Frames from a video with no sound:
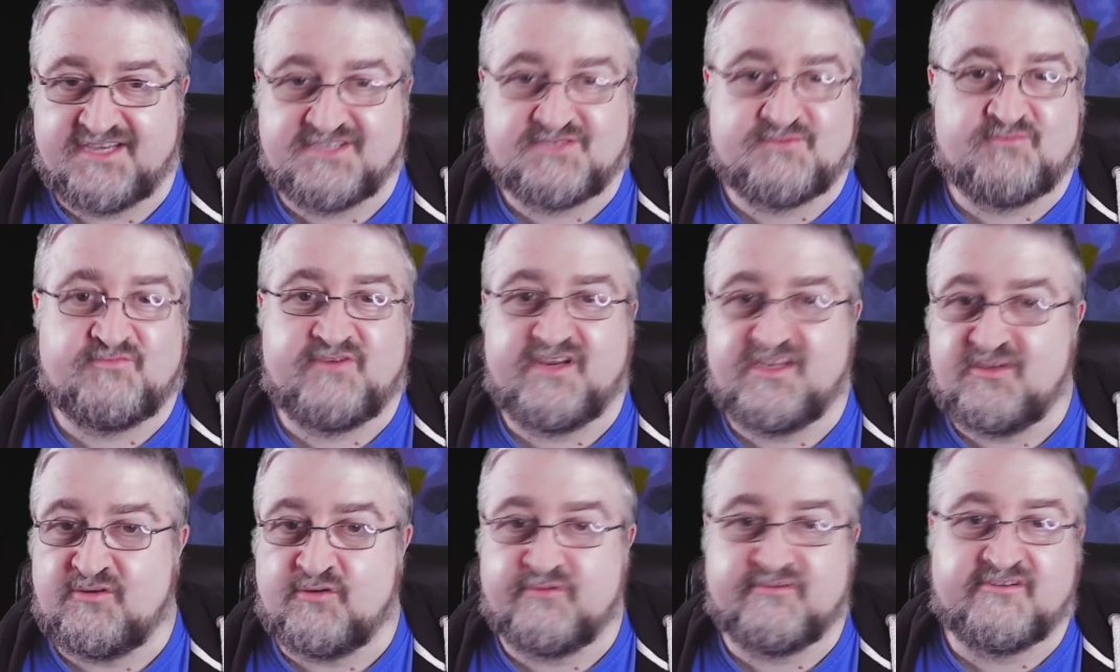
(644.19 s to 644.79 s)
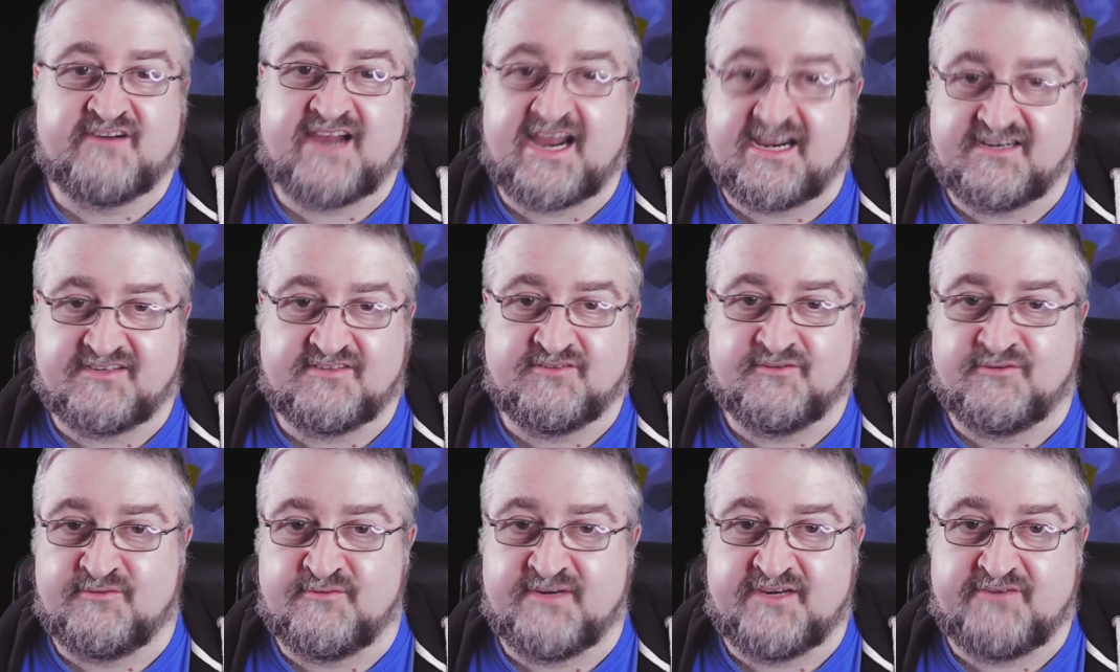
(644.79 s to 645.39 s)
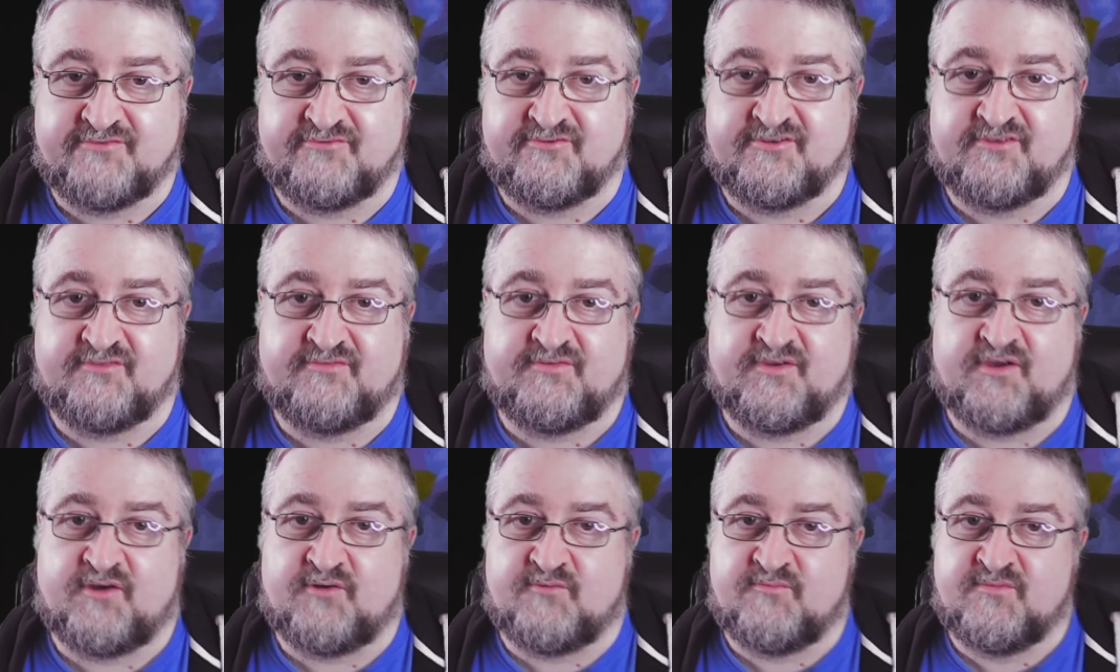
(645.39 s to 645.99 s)
He's really overacting the whole way through the
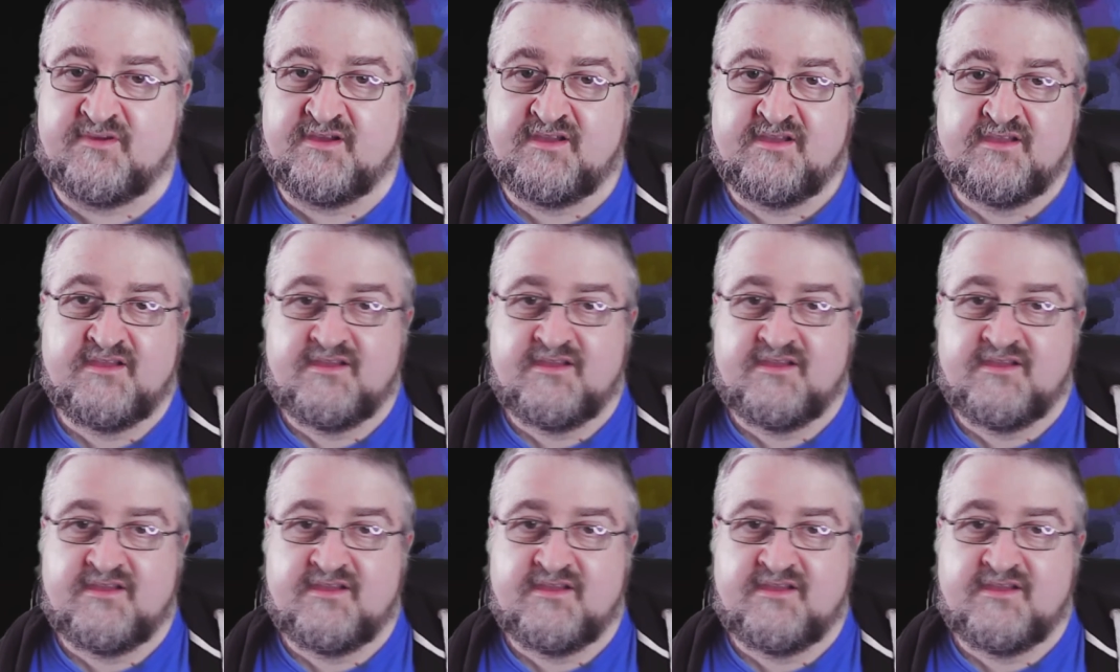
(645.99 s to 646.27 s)
film.